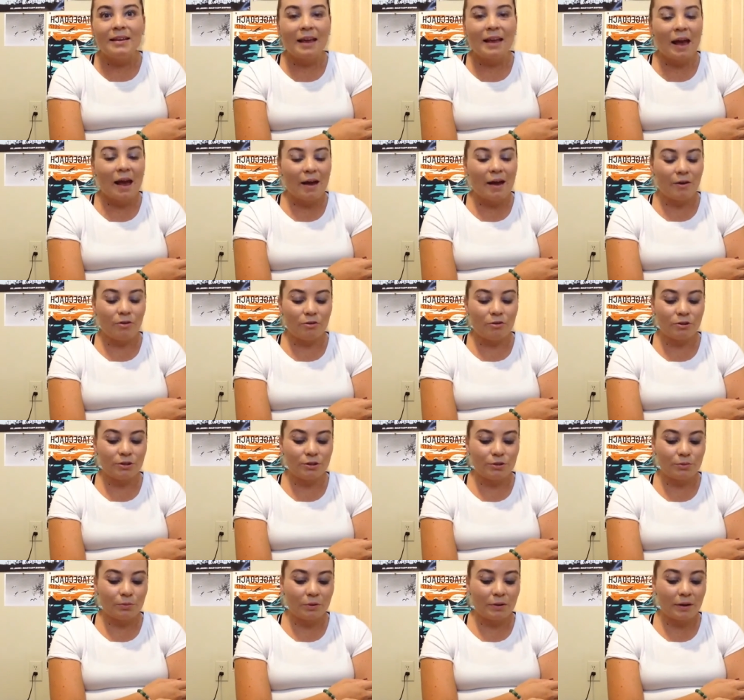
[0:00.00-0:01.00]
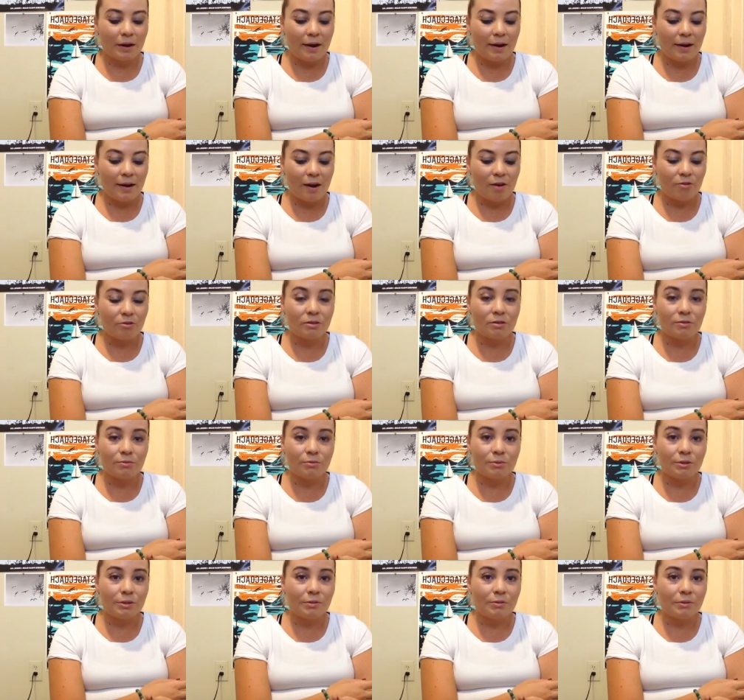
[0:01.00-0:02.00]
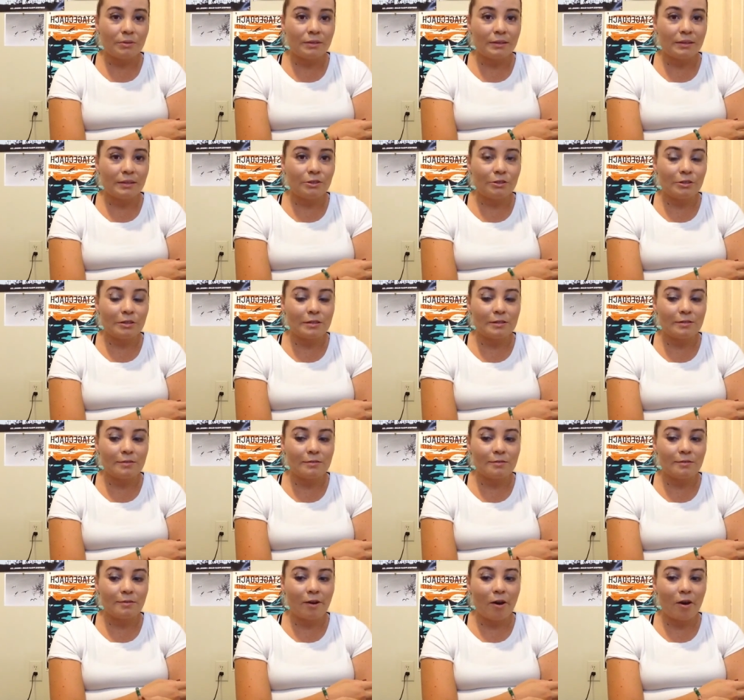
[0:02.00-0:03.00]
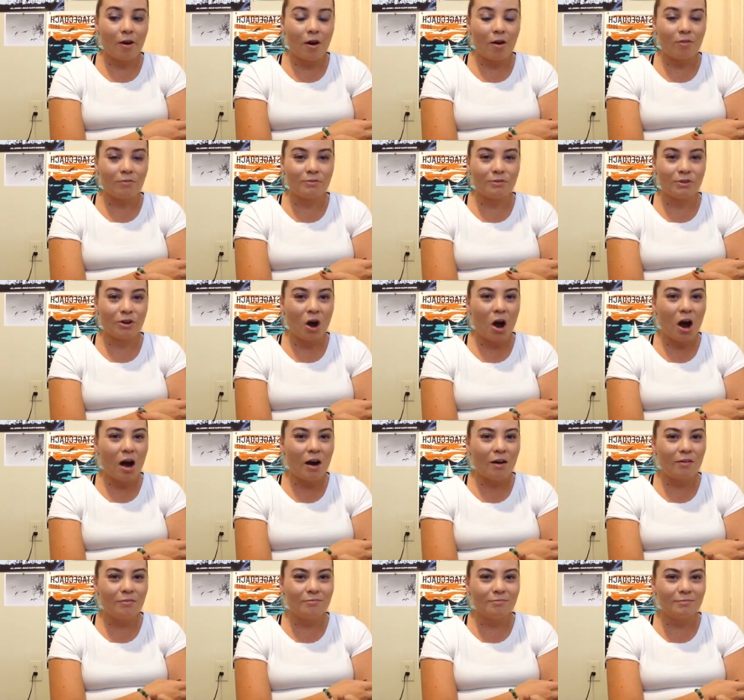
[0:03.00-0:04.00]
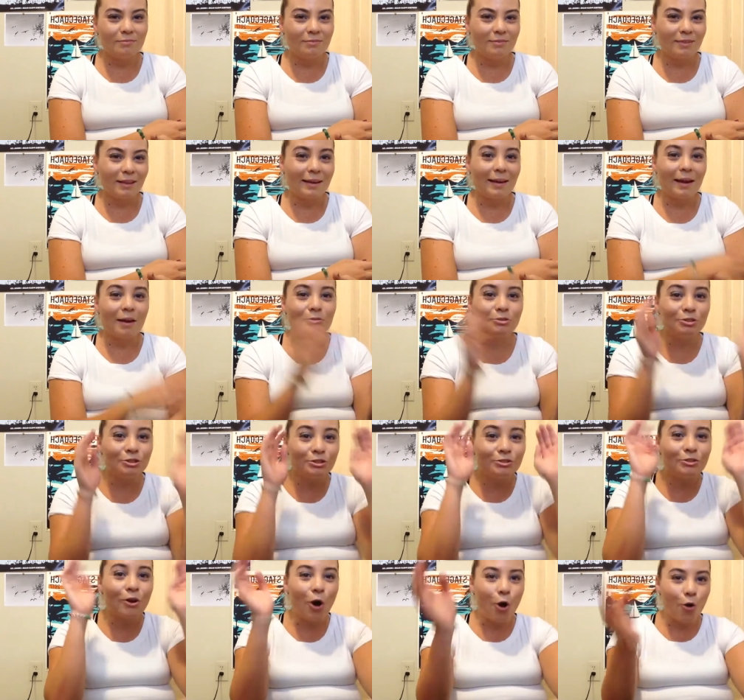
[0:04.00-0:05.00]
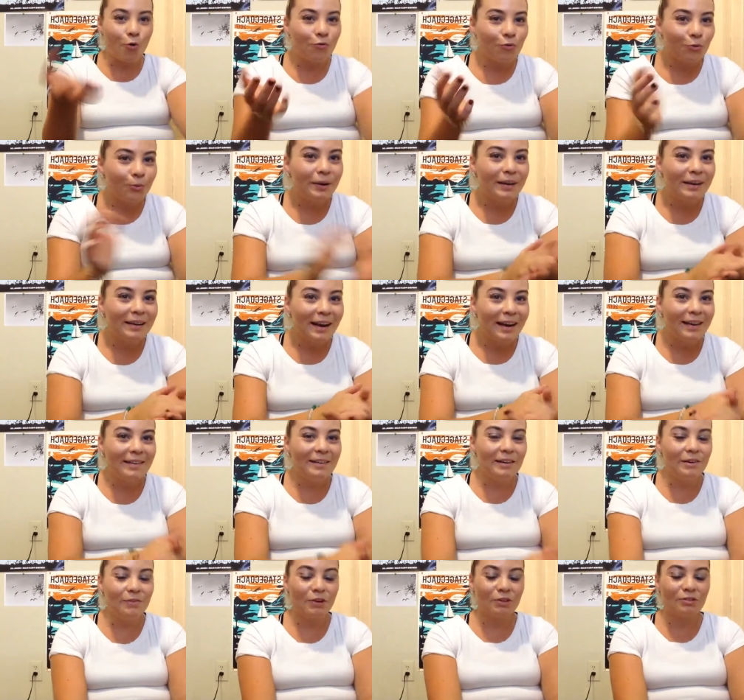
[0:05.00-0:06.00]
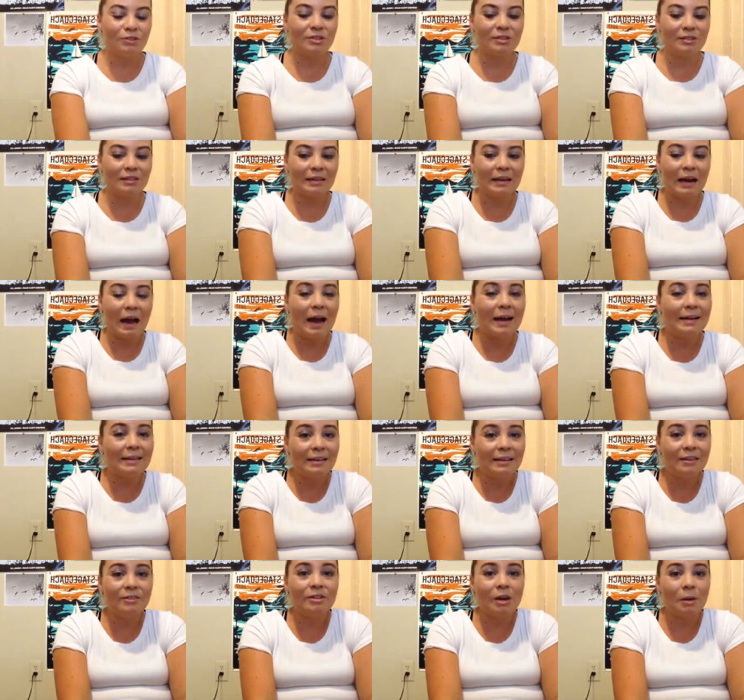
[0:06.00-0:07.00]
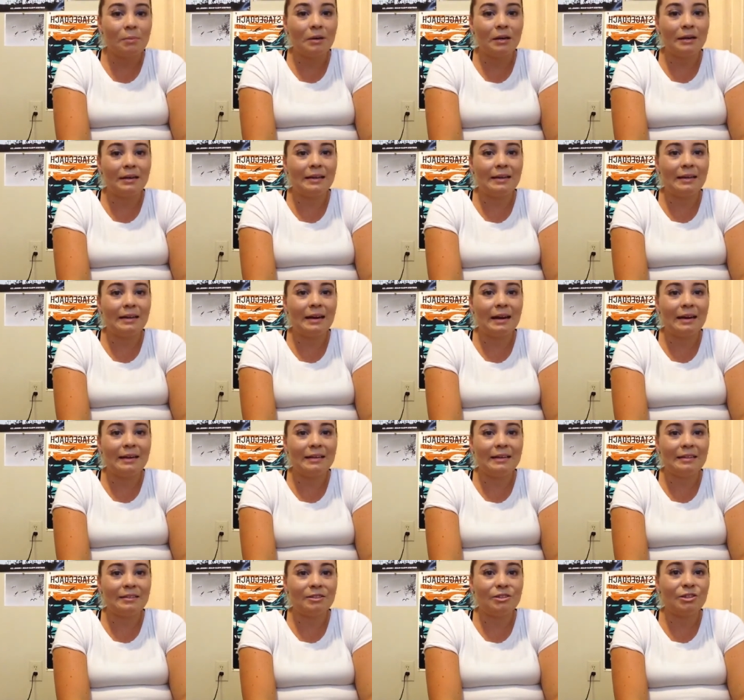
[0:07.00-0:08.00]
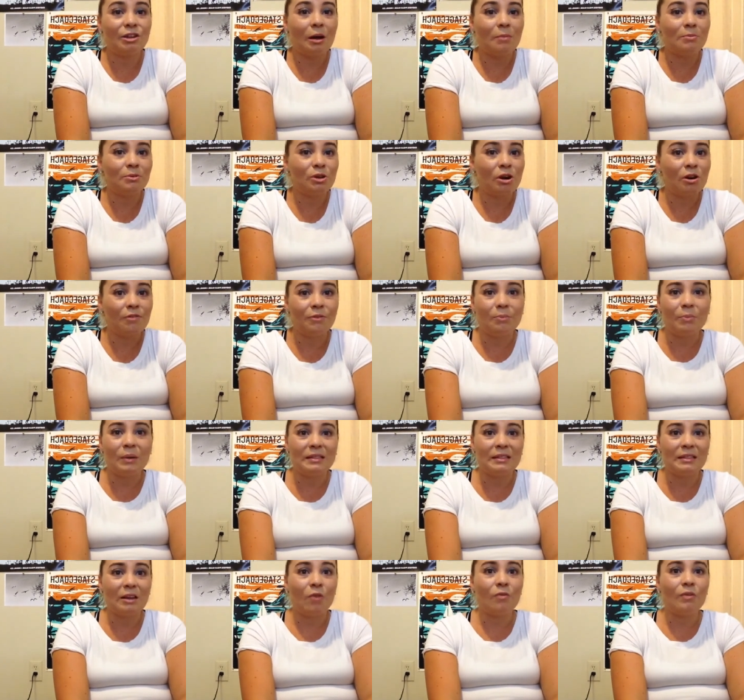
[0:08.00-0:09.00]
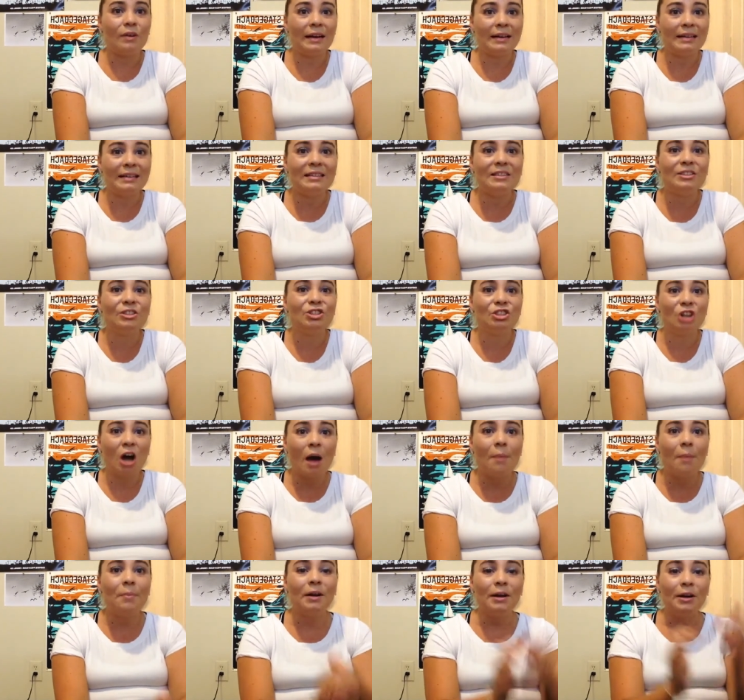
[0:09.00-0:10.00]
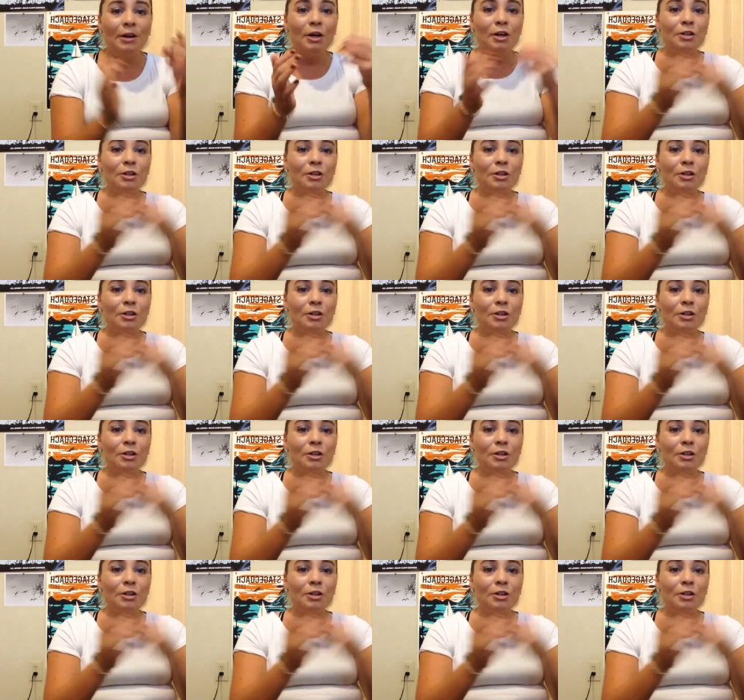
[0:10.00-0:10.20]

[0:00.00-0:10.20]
Yeah, it was just one night. I was just really just not like, I was just over it kind of. I was just like, I need to stop cutting and I need to stop starving myself and I need to stop